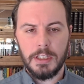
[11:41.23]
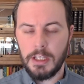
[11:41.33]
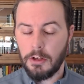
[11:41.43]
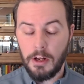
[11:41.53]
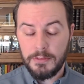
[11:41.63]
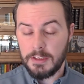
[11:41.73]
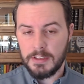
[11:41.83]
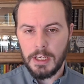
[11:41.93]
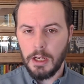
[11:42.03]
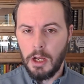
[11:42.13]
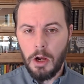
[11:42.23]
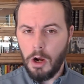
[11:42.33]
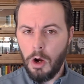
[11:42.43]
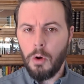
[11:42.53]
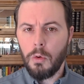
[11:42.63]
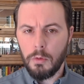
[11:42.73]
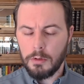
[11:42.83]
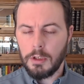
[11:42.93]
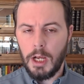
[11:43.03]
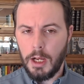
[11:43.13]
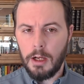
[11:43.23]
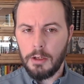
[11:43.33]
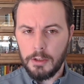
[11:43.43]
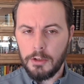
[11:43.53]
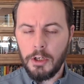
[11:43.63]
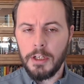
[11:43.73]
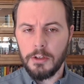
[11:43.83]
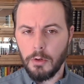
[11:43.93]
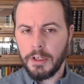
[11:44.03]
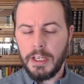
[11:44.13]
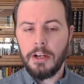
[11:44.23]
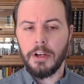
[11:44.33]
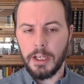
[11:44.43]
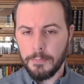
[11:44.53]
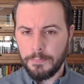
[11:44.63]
And they'll often say, good or caring.